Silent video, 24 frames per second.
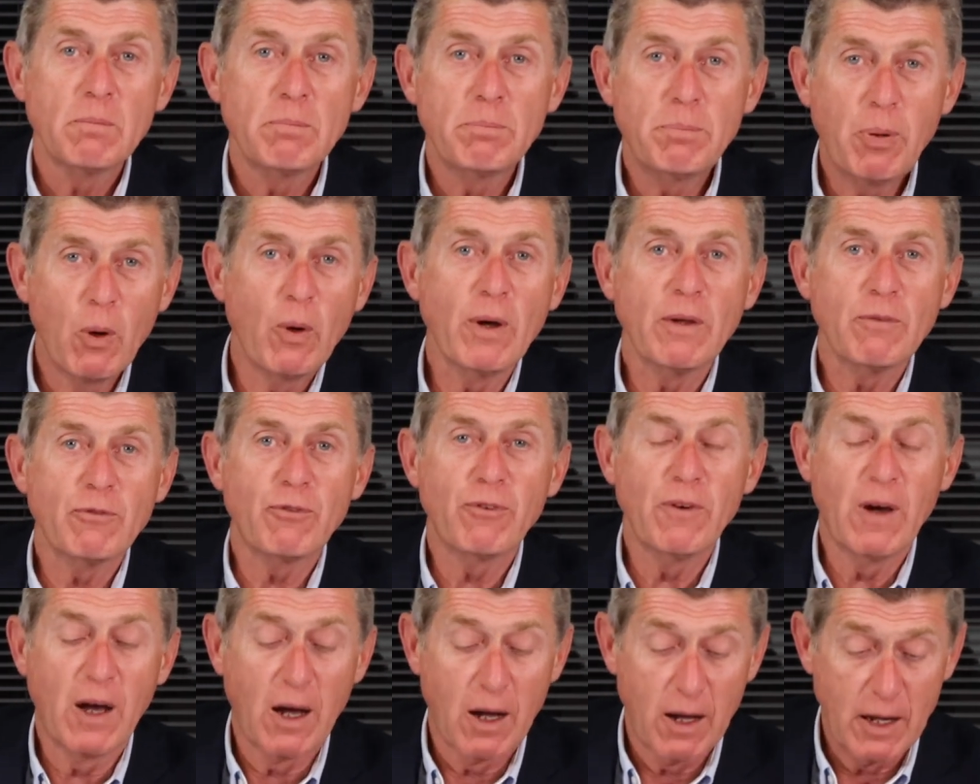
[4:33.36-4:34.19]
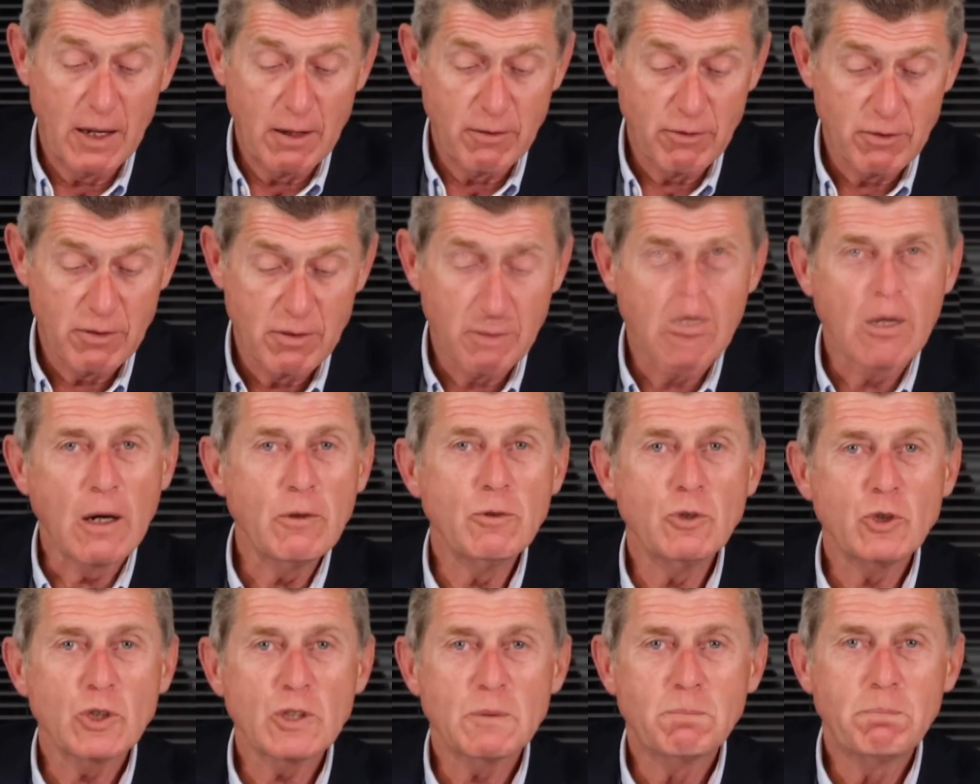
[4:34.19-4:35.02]
point 5,
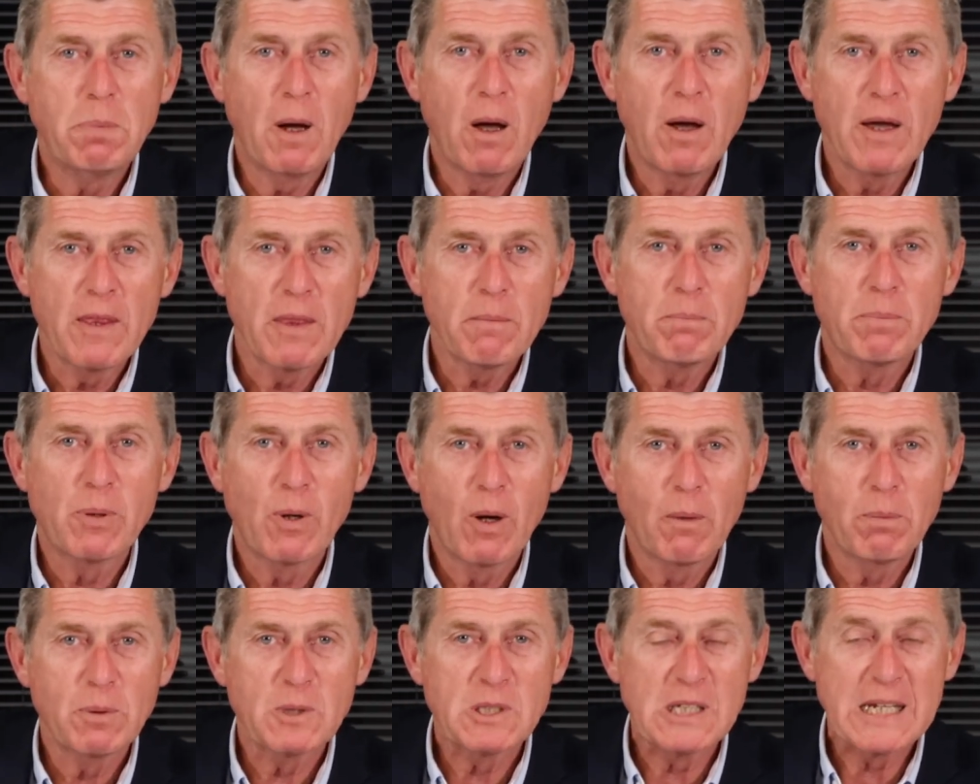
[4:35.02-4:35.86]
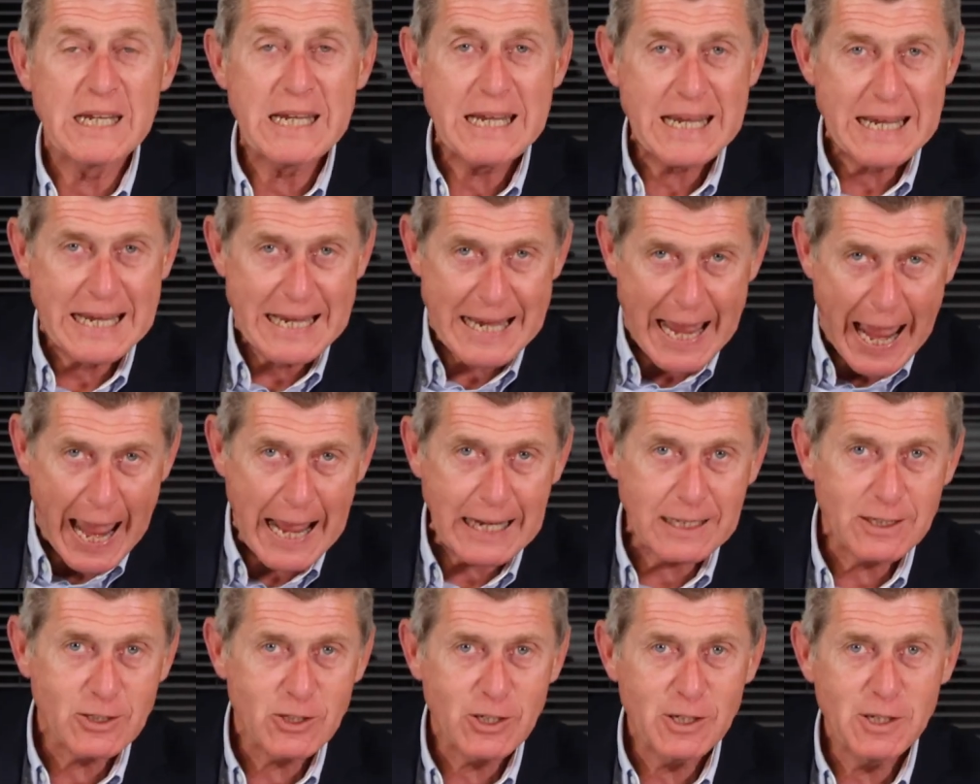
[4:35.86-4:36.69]
don't just buy the property,
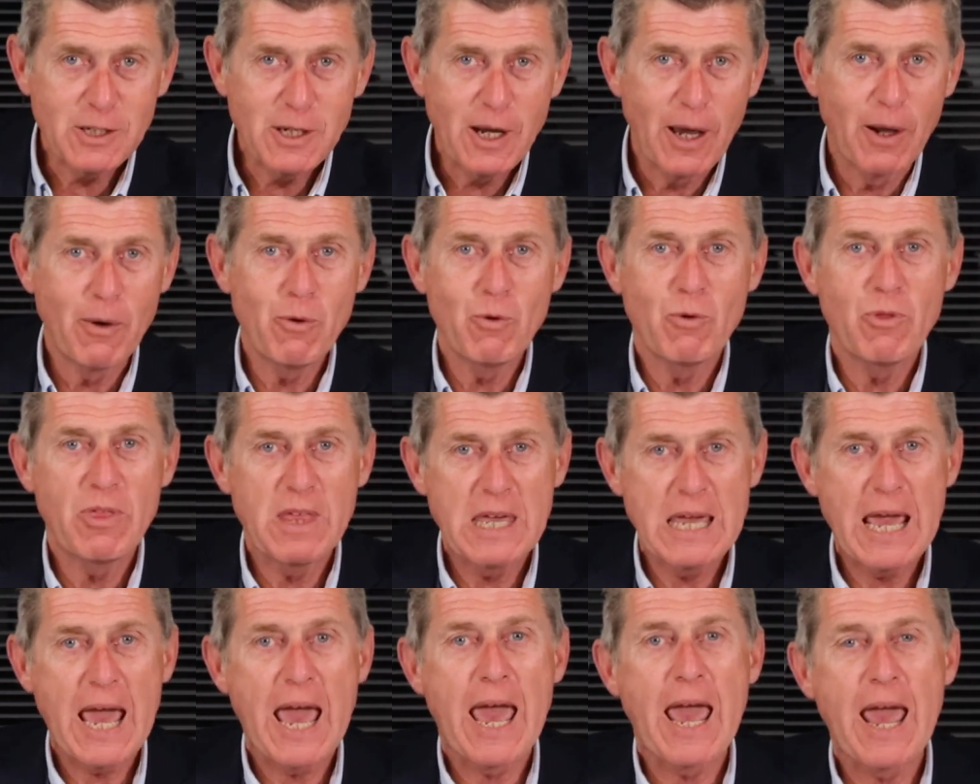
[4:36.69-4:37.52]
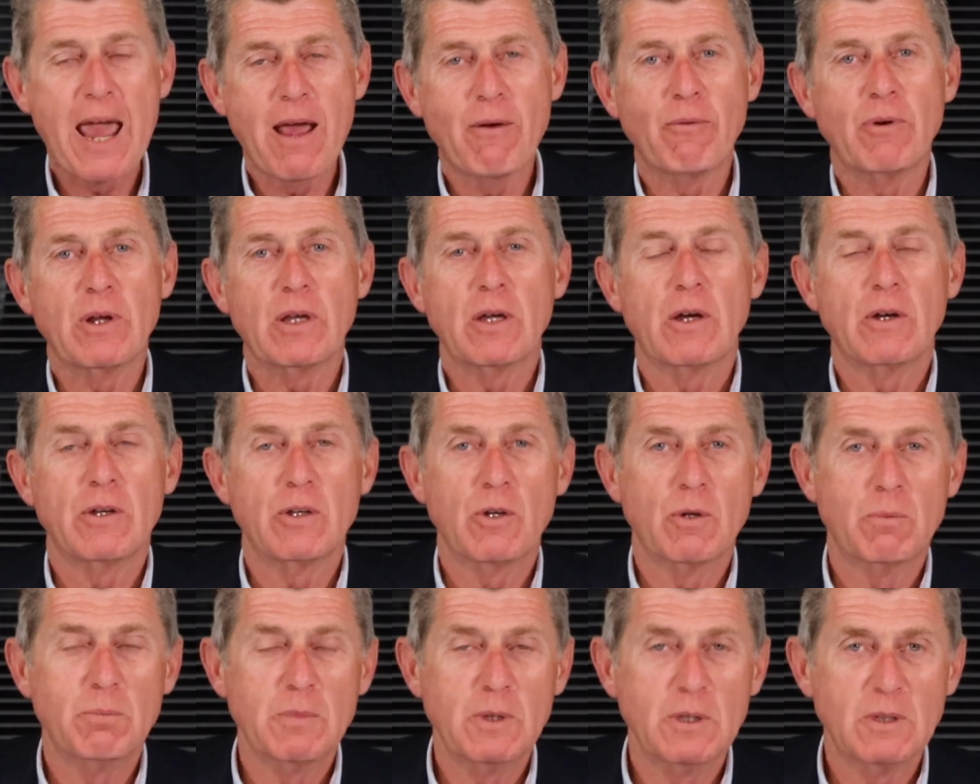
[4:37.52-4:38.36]
get to know the area
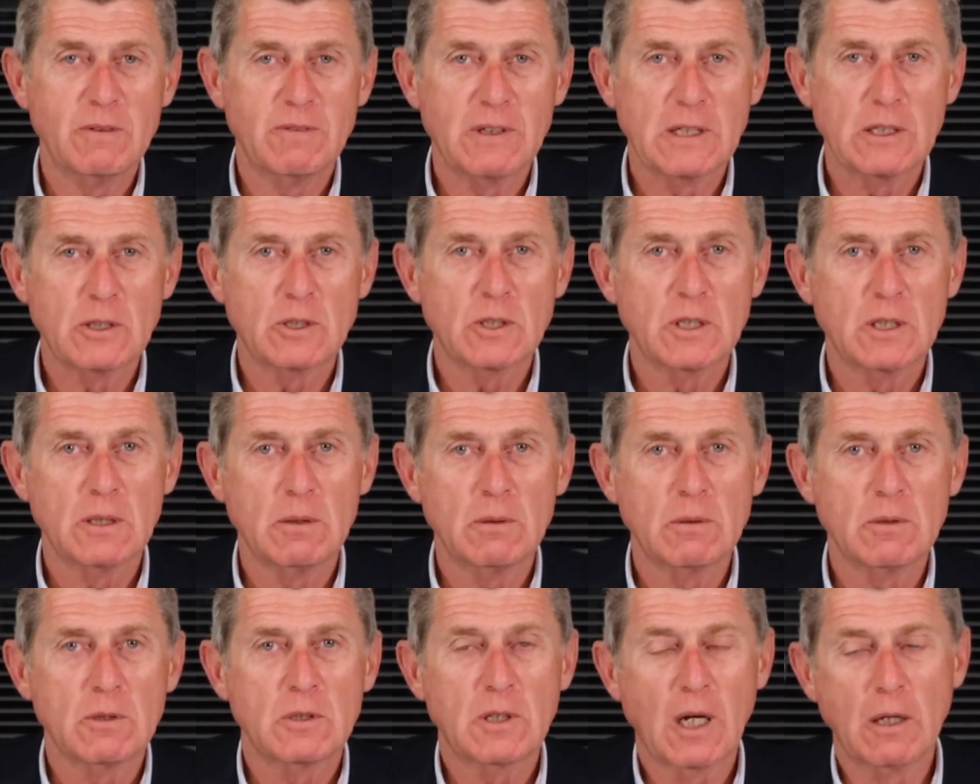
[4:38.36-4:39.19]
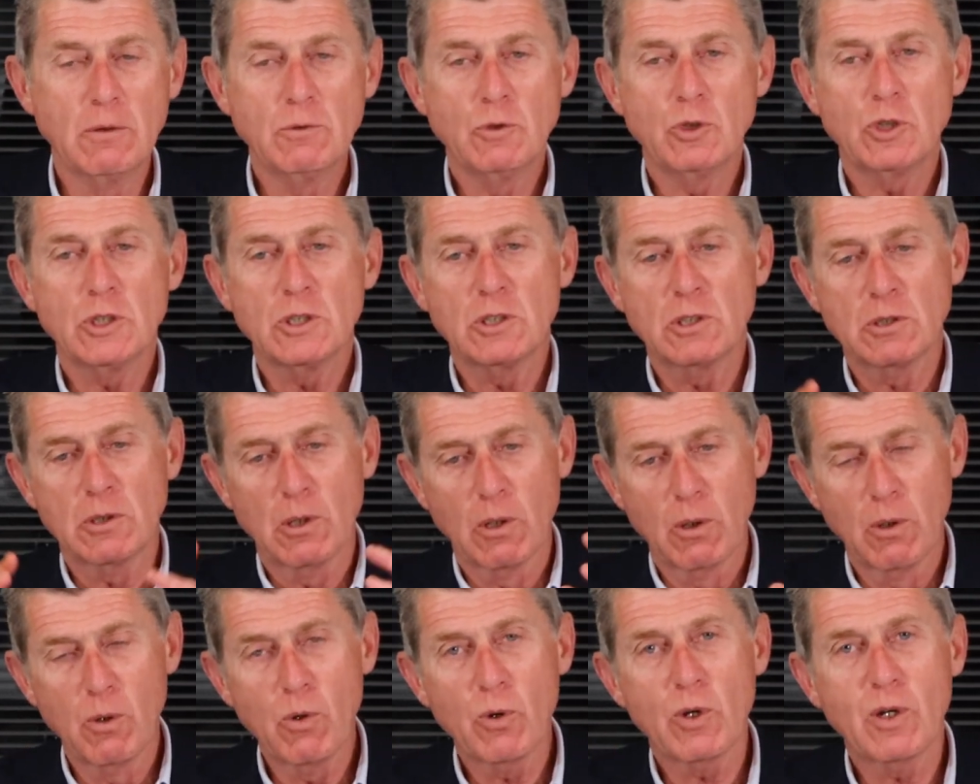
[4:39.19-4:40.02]
you're moving to. Don't just
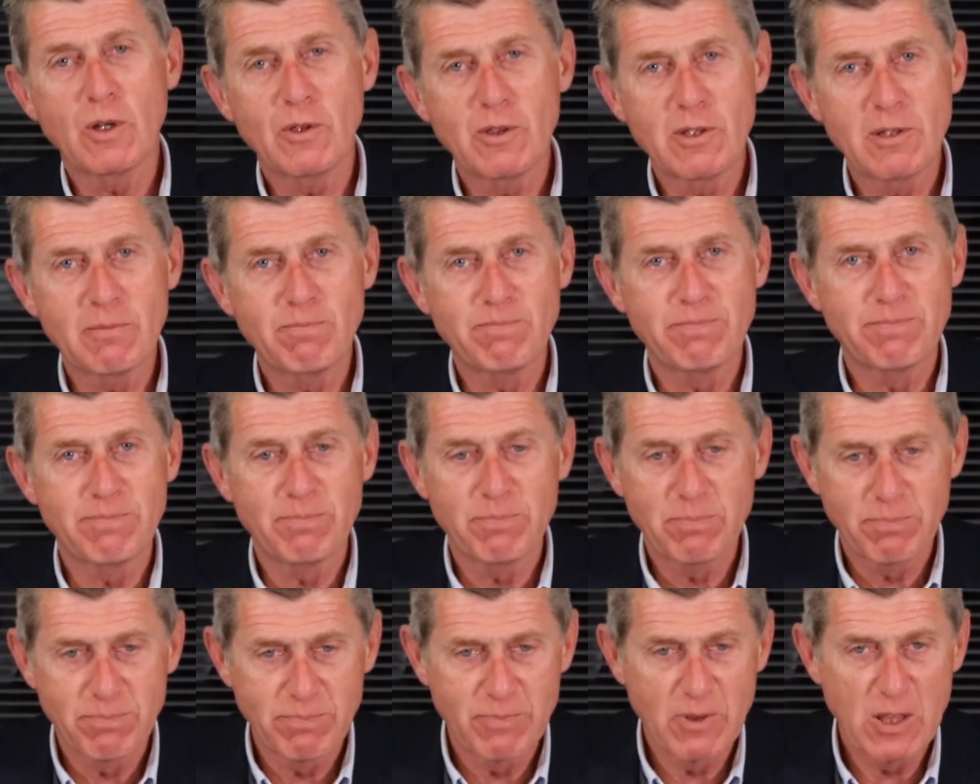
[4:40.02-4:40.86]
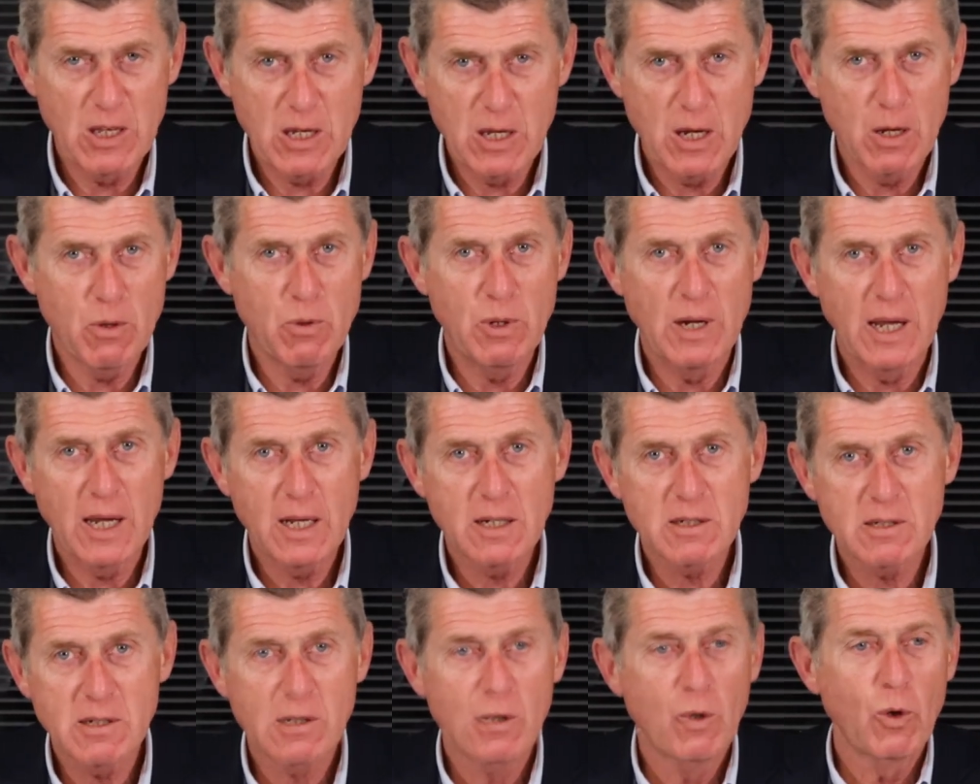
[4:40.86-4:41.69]
look at the
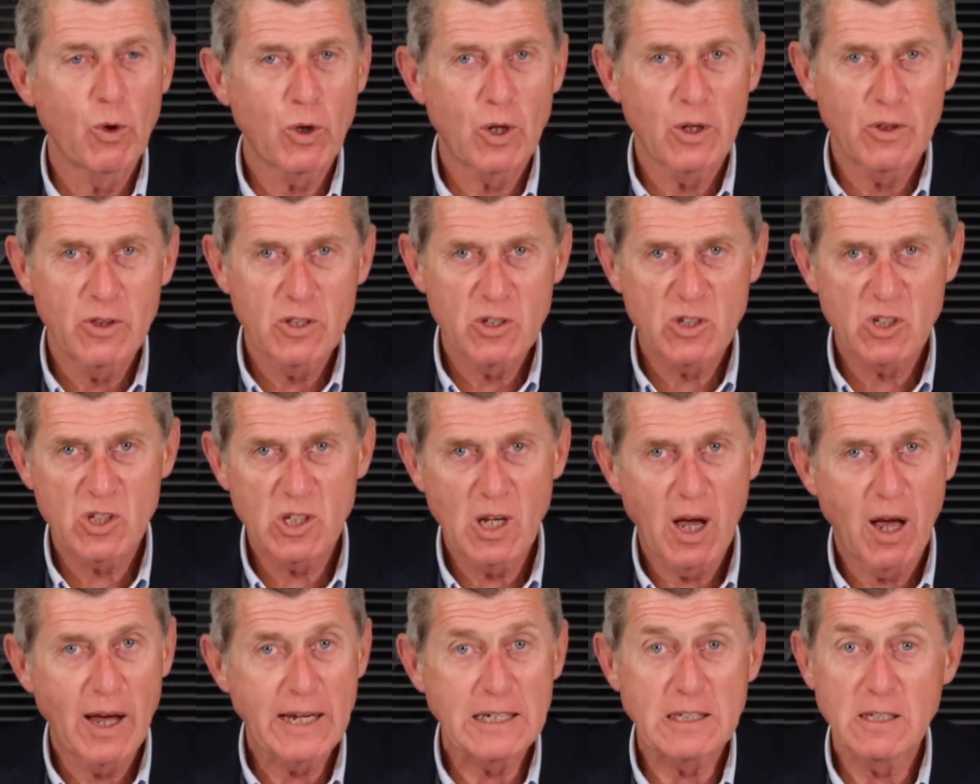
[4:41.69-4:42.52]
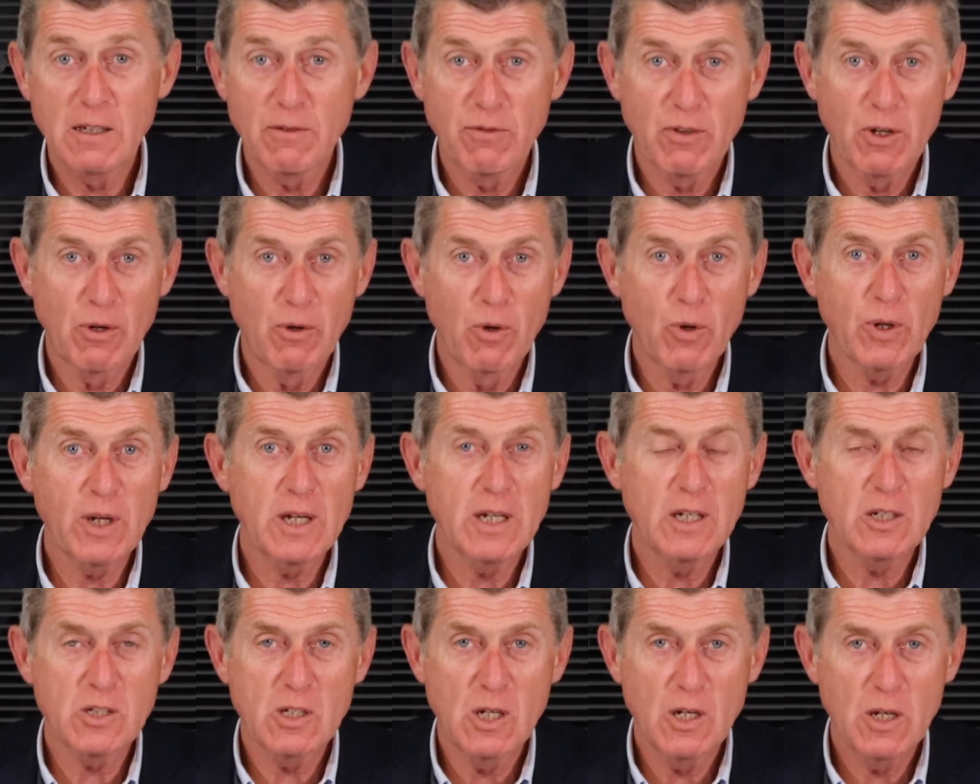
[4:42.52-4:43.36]
unit, look at the site. If you're
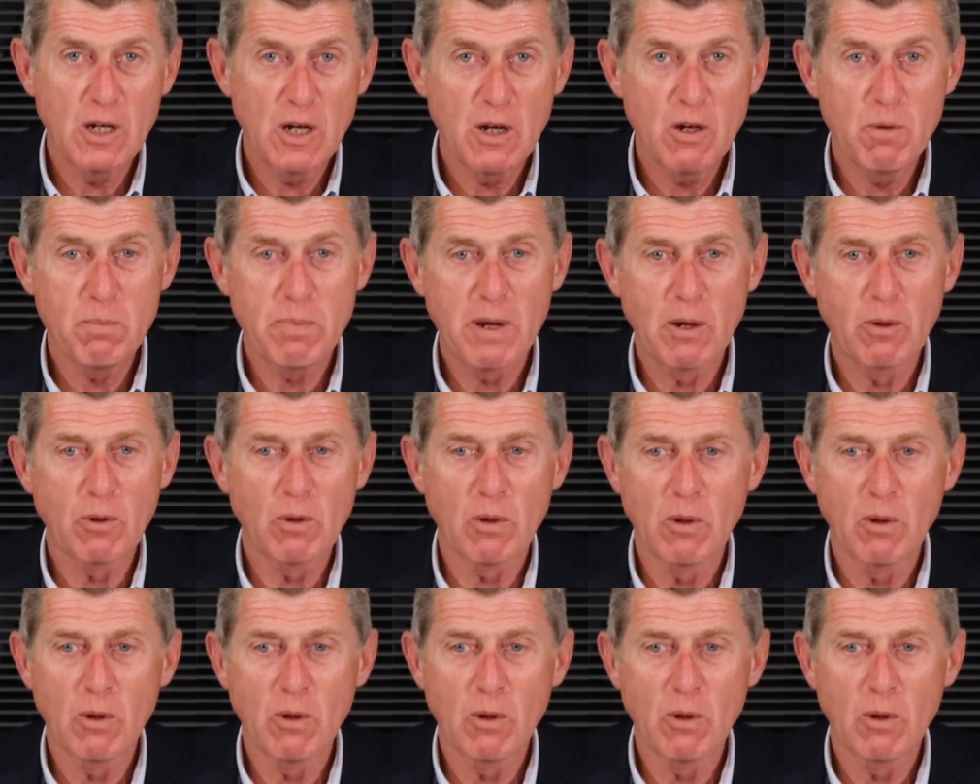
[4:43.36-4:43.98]
looking at a new build,